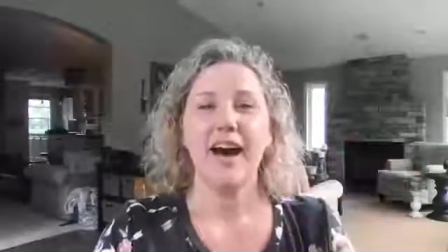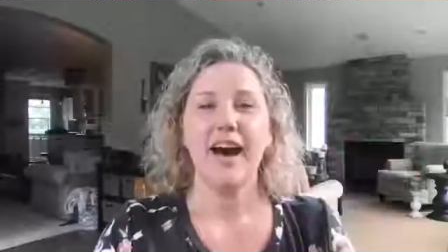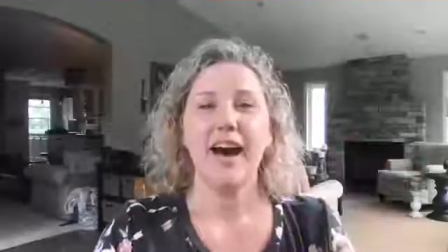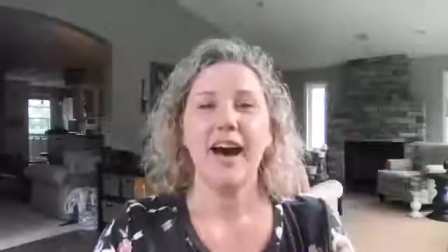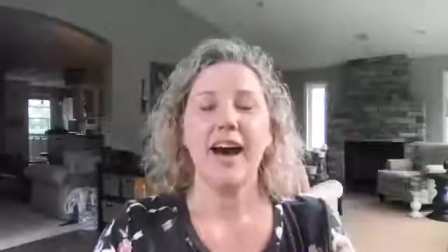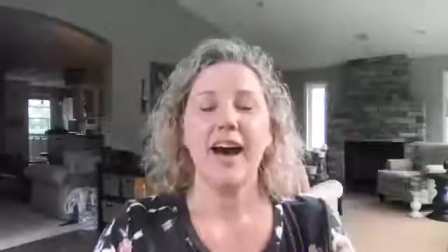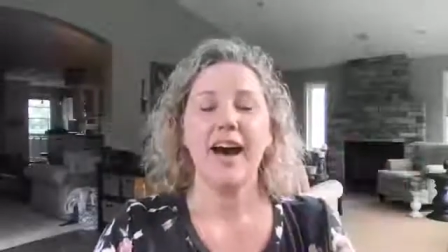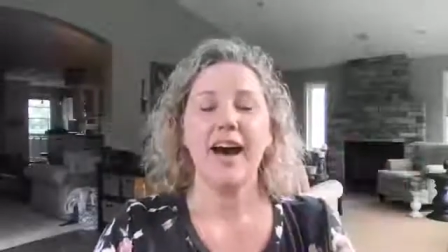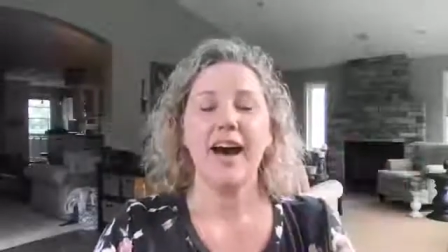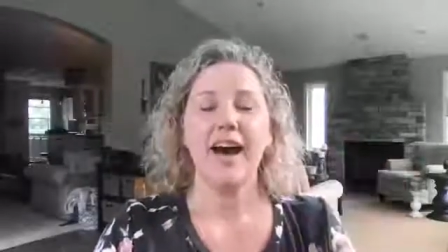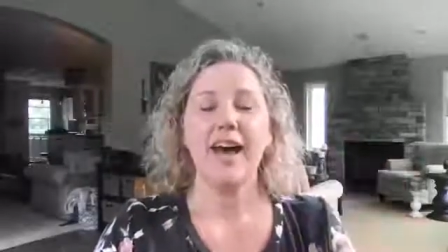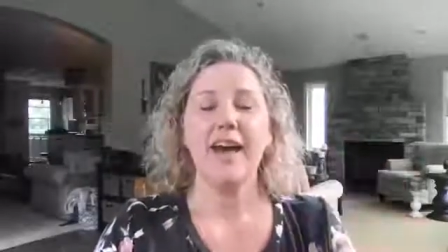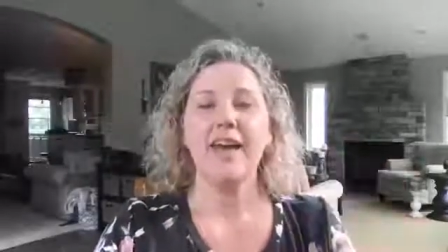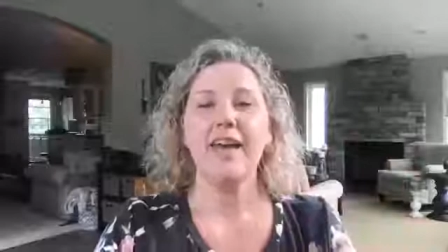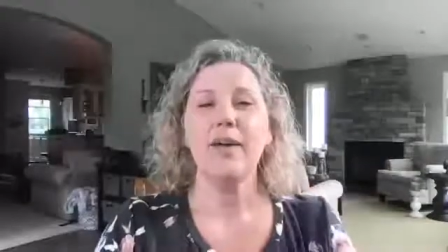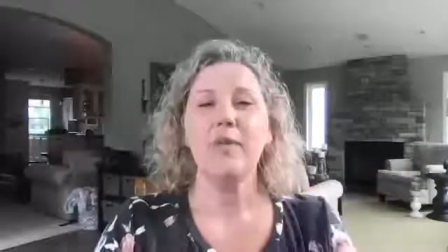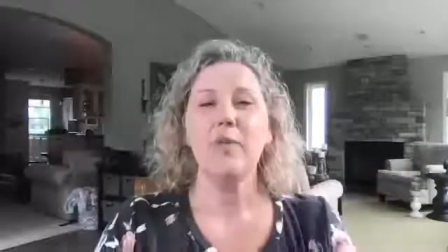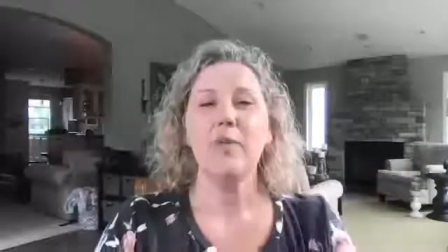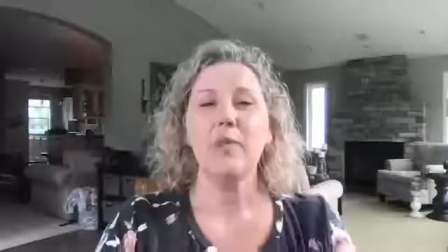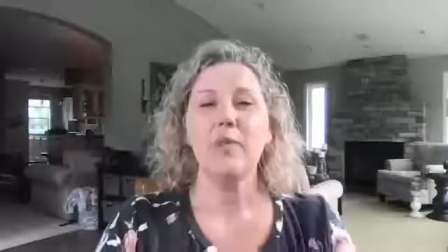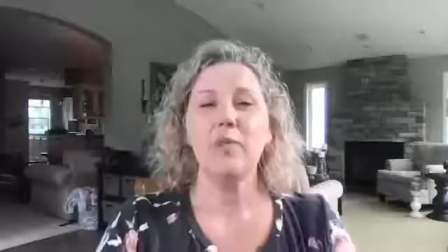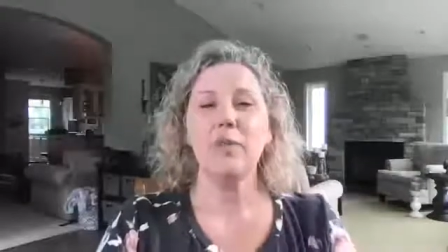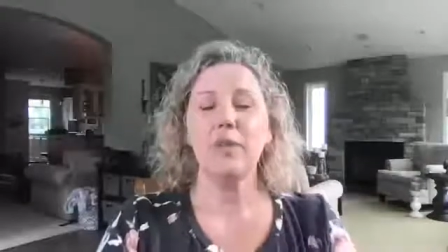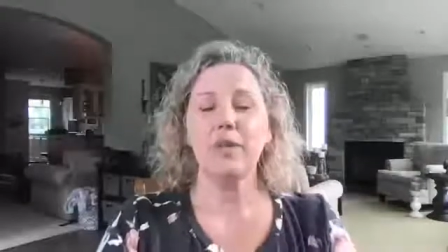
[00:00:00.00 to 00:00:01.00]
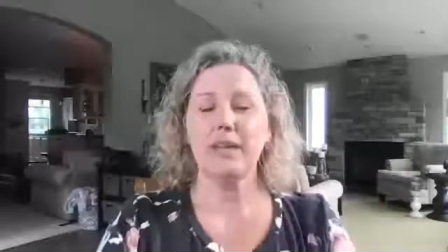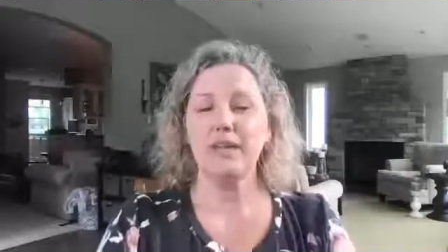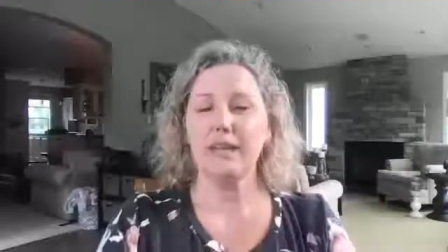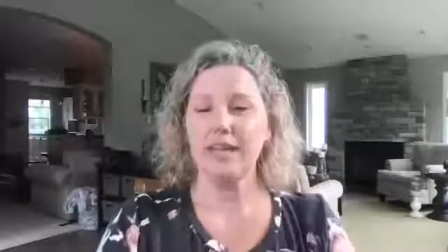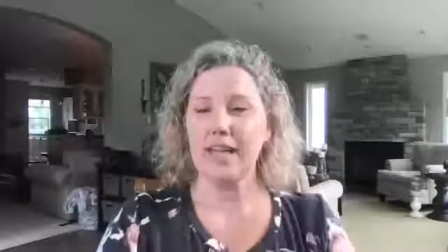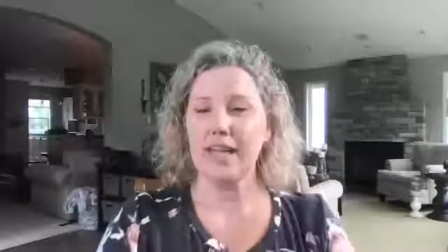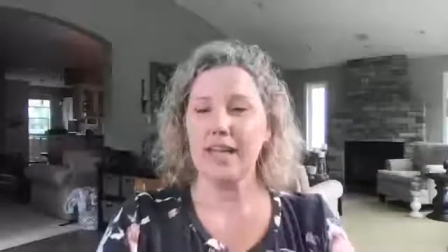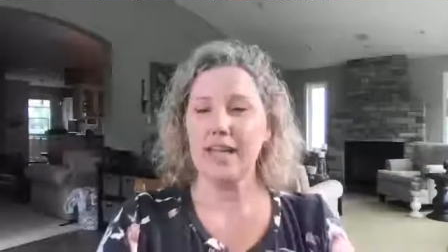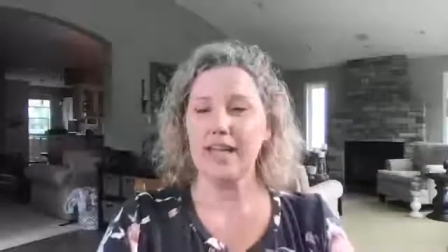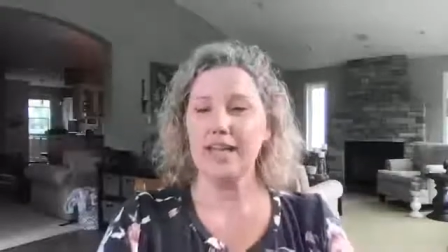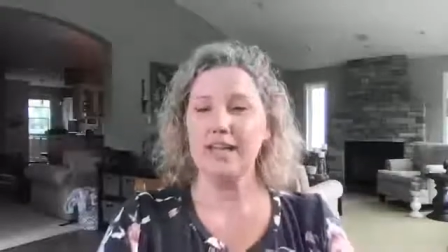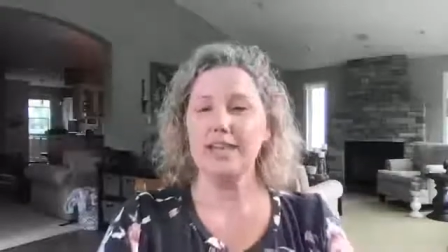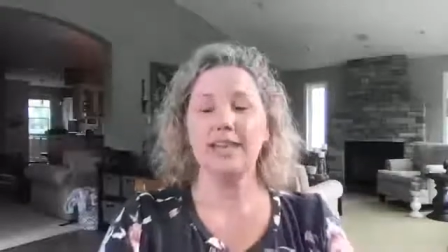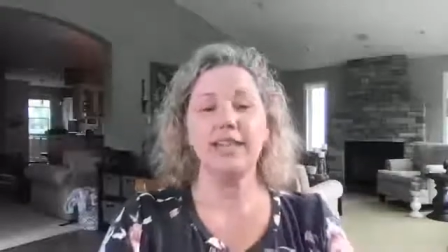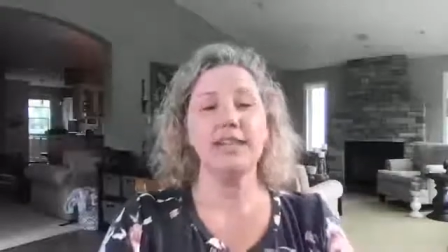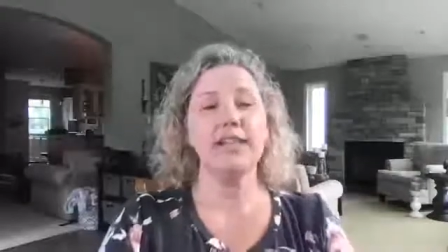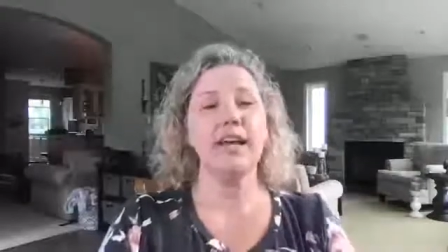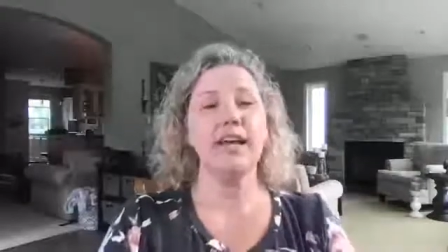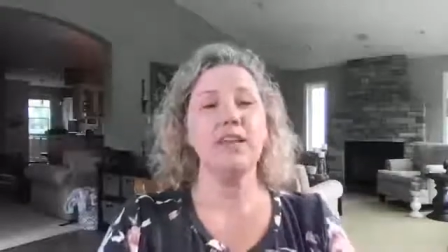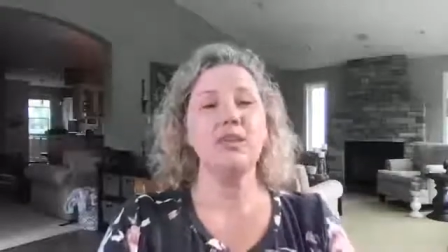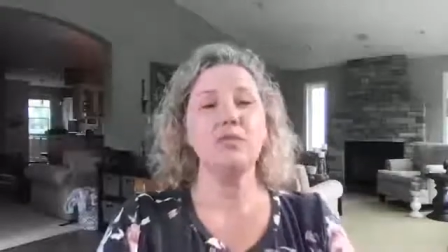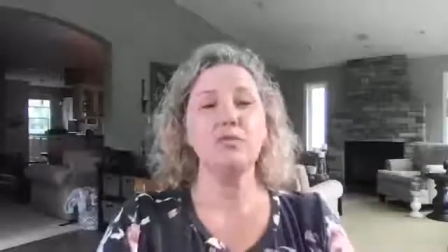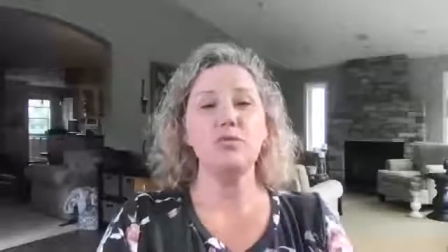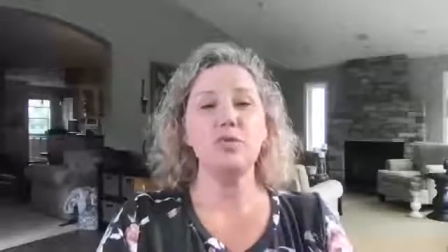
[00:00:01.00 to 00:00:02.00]
I would like to
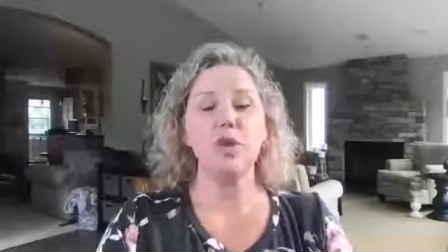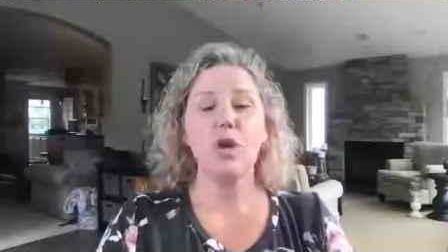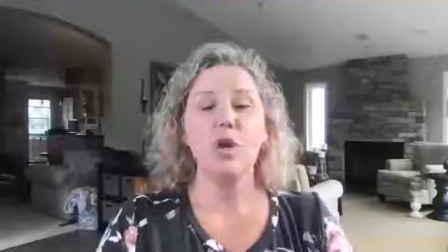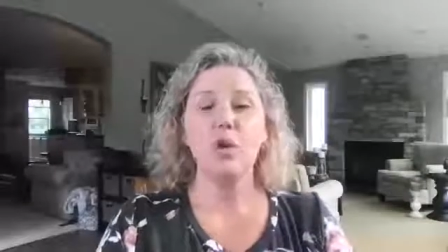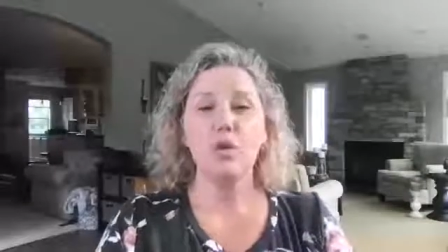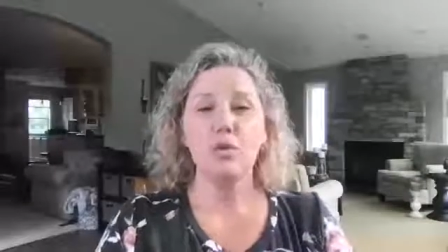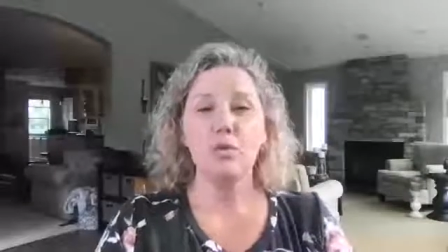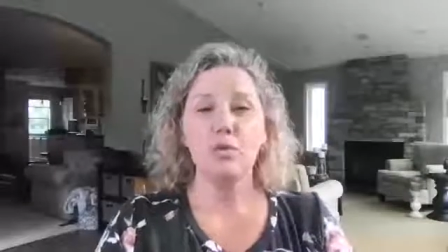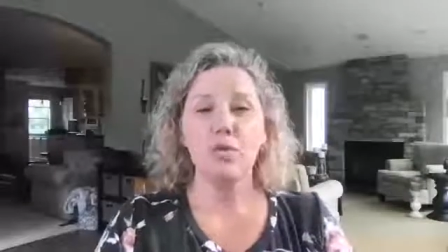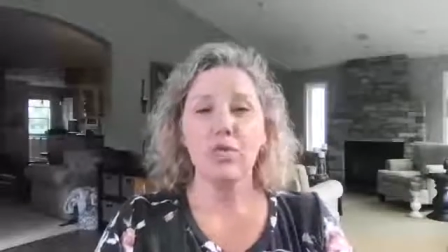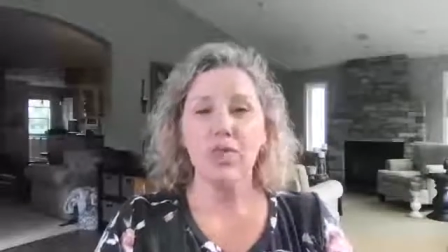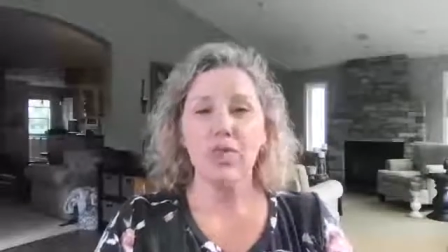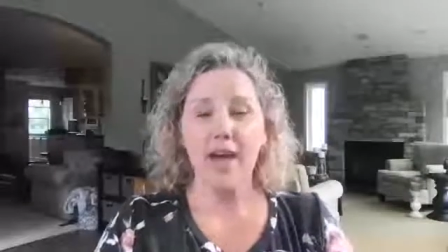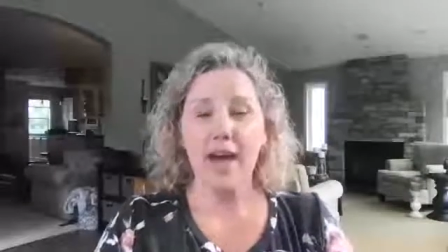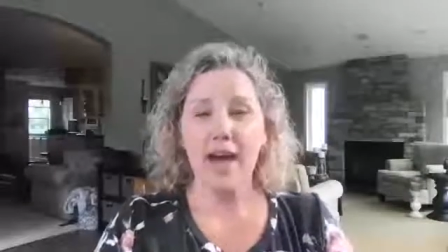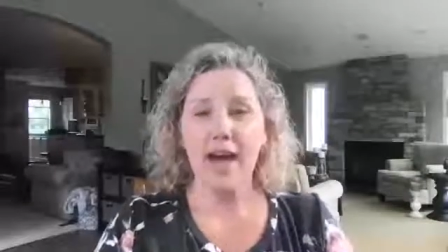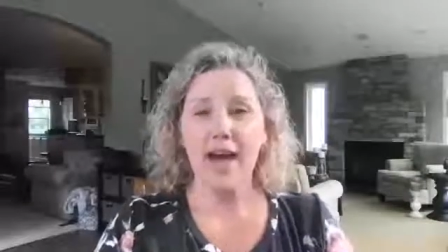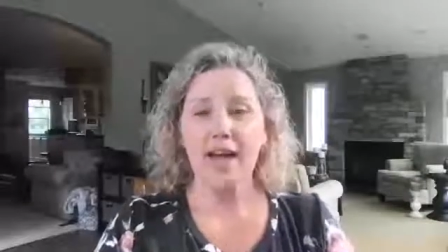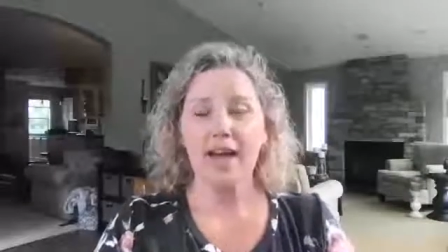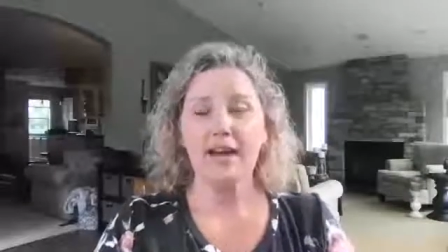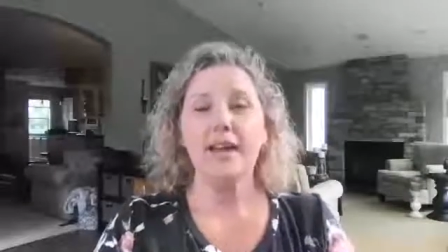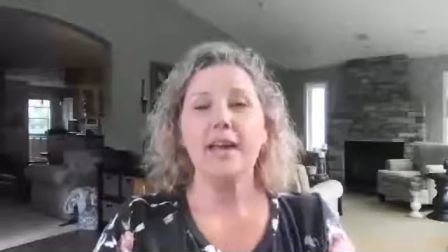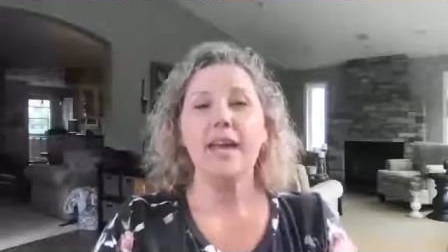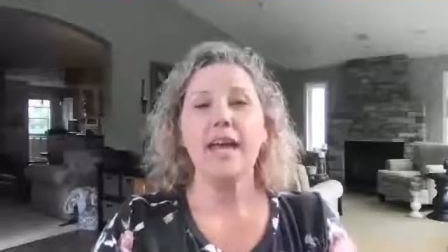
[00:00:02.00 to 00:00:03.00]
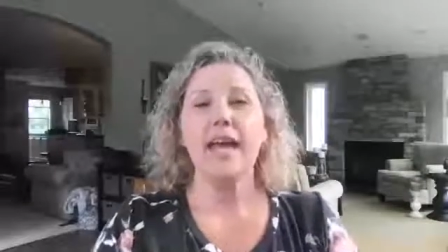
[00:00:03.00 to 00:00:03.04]
let you know that